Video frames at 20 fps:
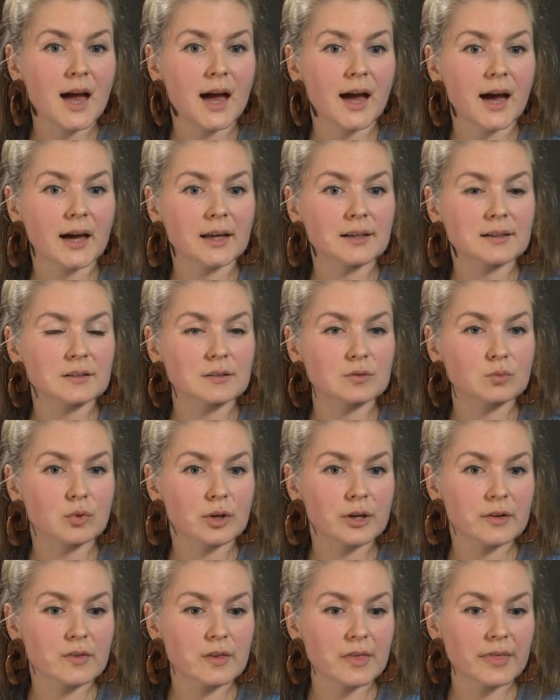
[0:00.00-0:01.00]
And
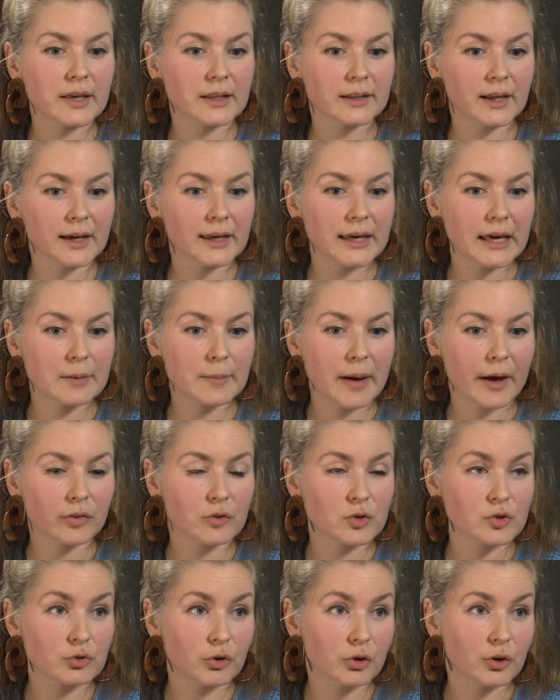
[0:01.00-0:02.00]
one of the things that came out
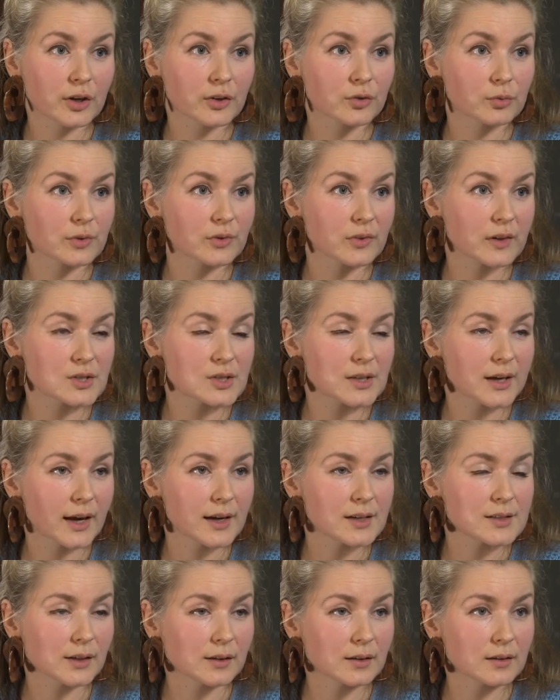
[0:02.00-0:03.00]
the strongest was
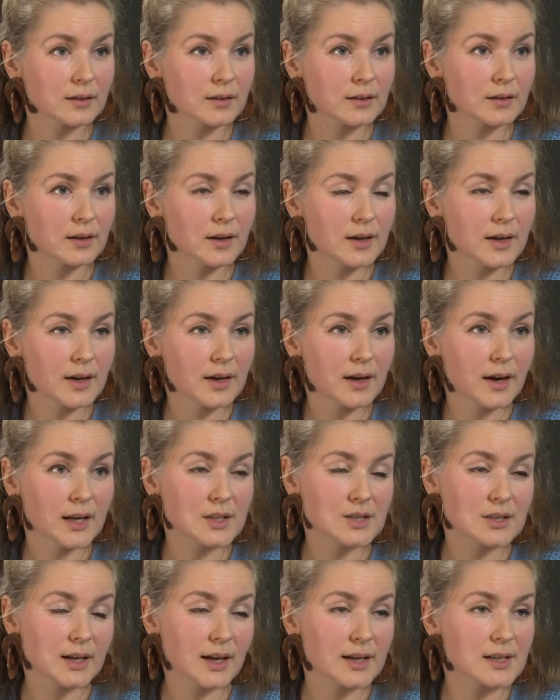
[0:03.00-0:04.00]
education.
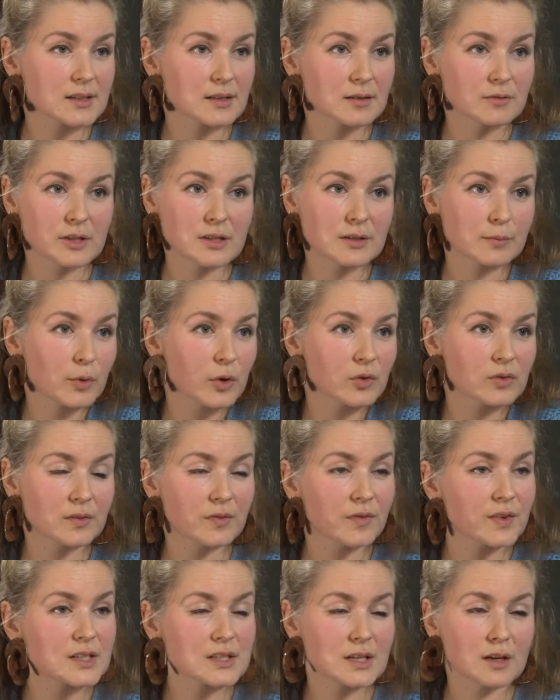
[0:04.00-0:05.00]
Education was the most
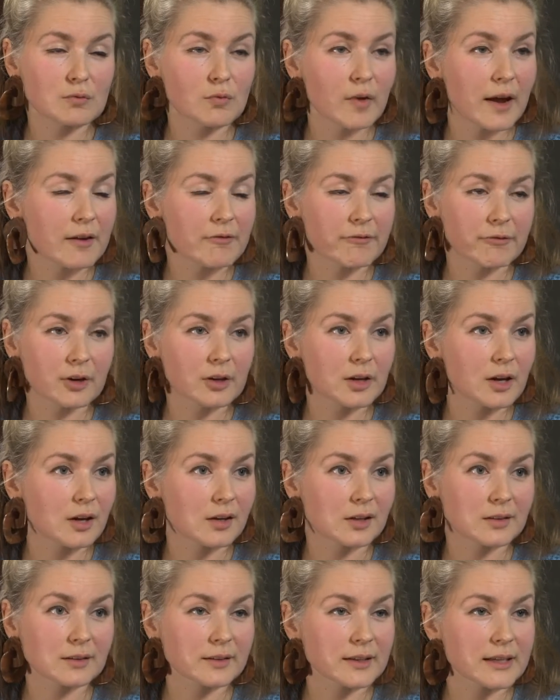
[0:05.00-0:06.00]
efficient way for a
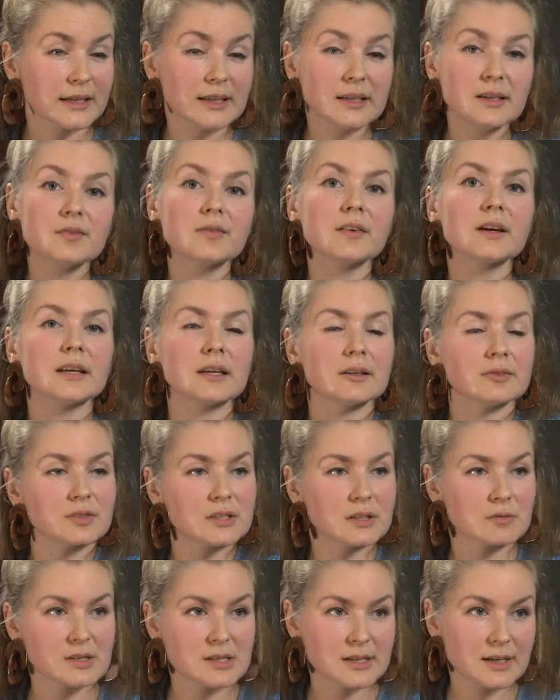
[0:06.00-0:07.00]
girl, even if
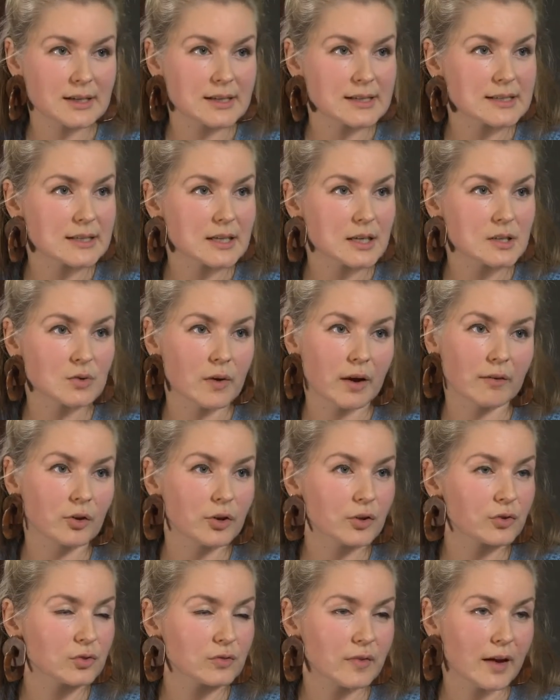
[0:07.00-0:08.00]
she was considered to have
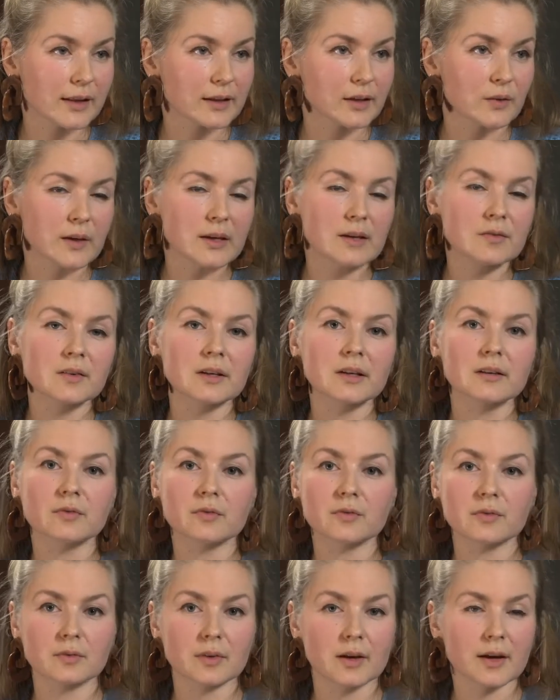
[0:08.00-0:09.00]
lost value, even
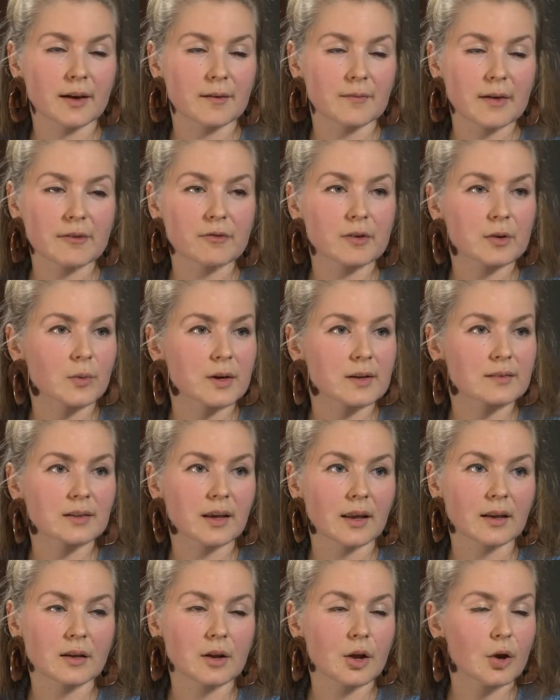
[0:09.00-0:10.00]
if everyone
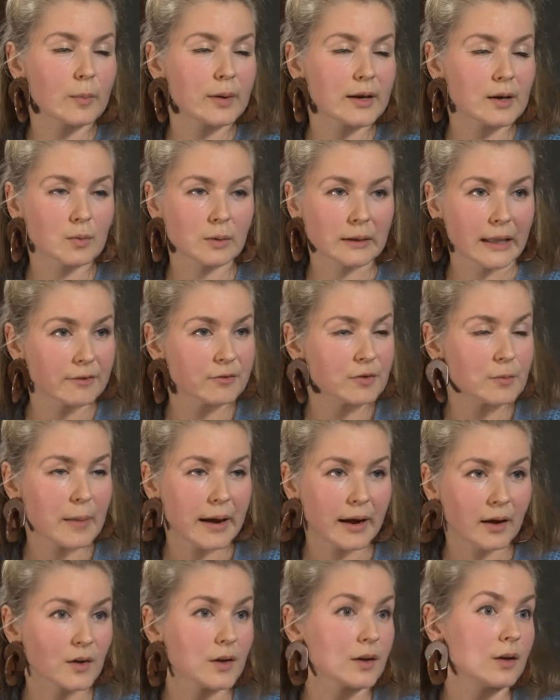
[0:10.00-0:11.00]
said, nobody will ever
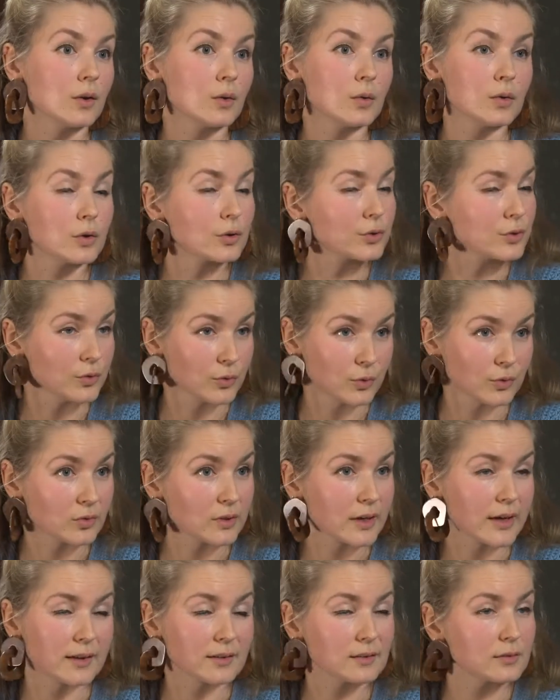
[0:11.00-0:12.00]
marry you, you're
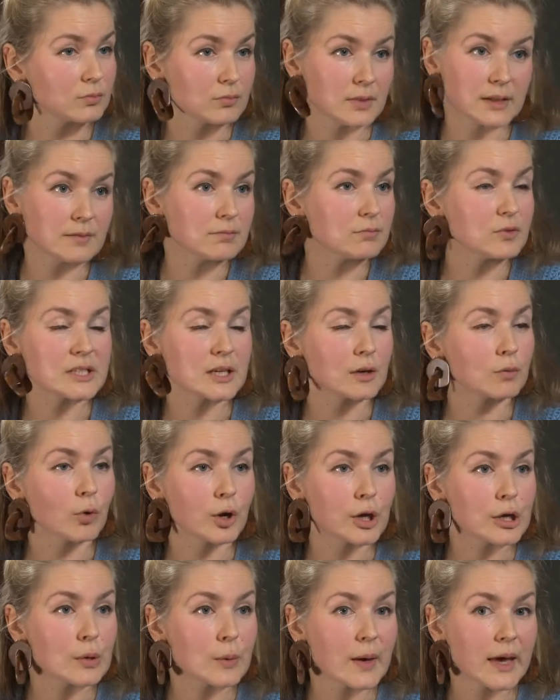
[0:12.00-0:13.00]
useless, we don't
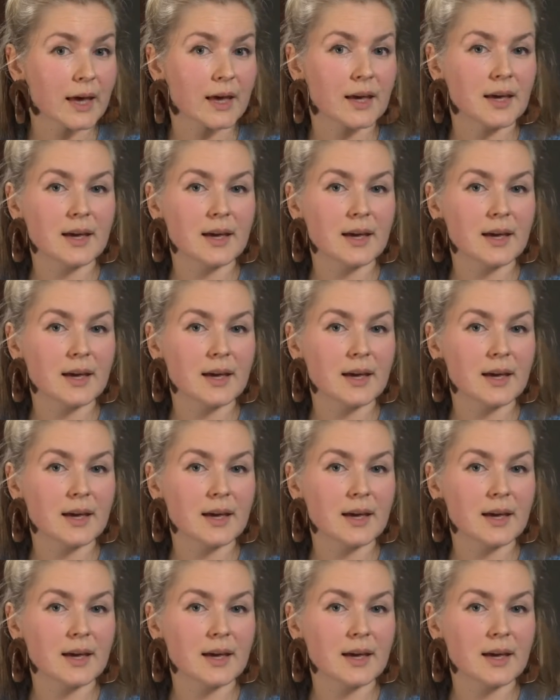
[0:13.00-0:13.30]
want you here.